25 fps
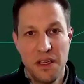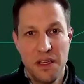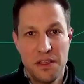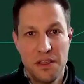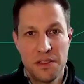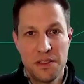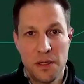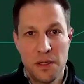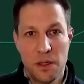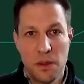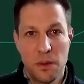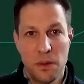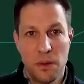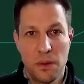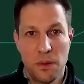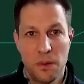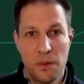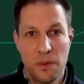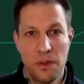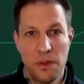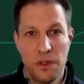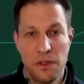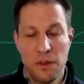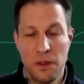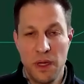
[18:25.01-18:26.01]

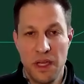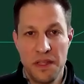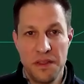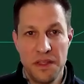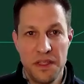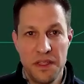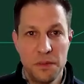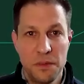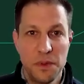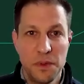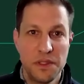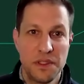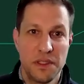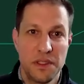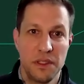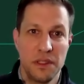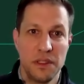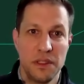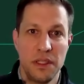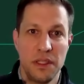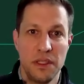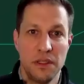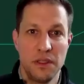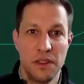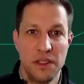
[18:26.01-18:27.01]
So, I think we're still
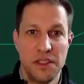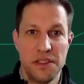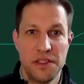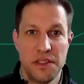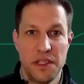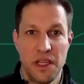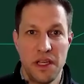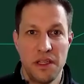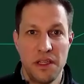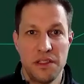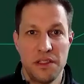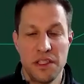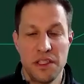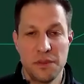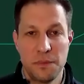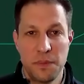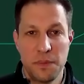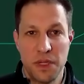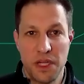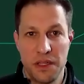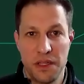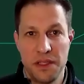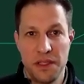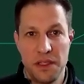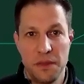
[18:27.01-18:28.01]
in the early stages,
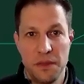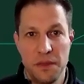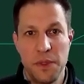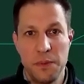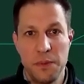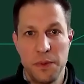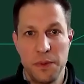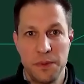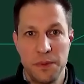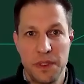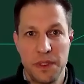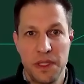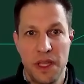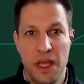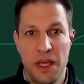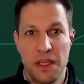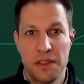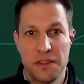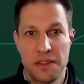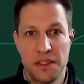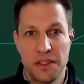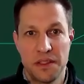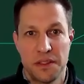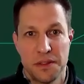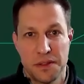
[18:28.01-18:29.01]
but I think people
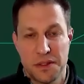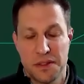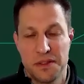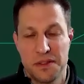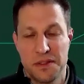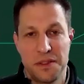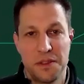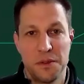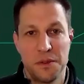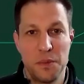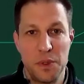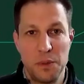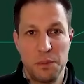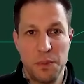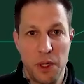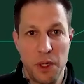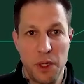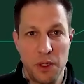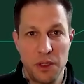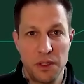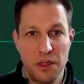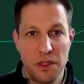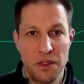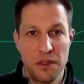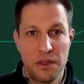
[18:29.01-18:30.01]
realize that this is going to be
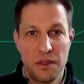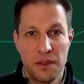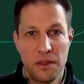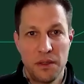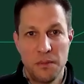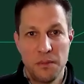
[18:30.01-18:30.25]
part